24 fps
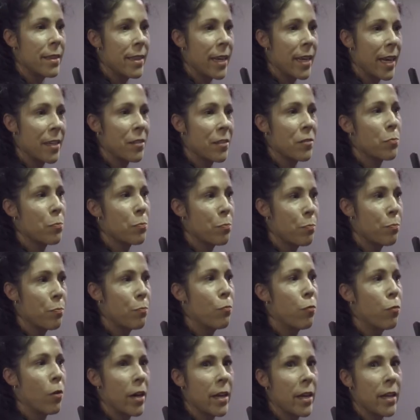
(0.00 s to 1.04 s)
That's
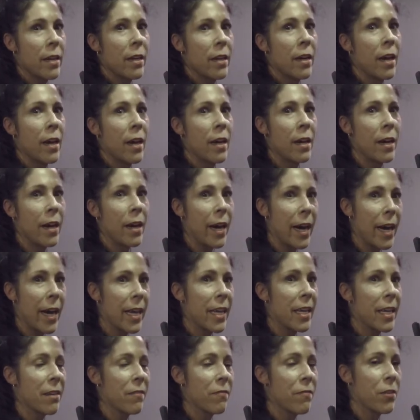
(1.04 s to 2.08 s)
what
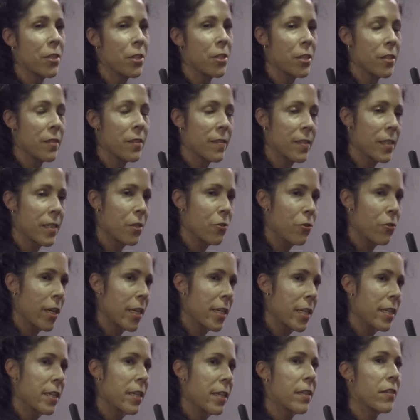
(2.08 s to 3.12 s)
high efficiency
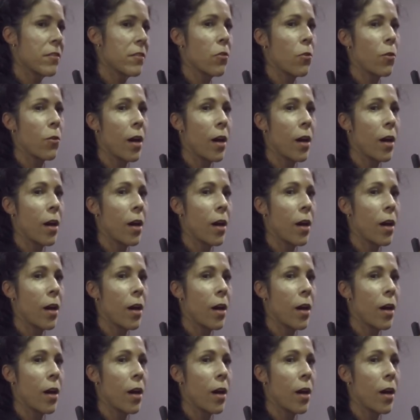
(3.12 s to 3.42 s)
training is,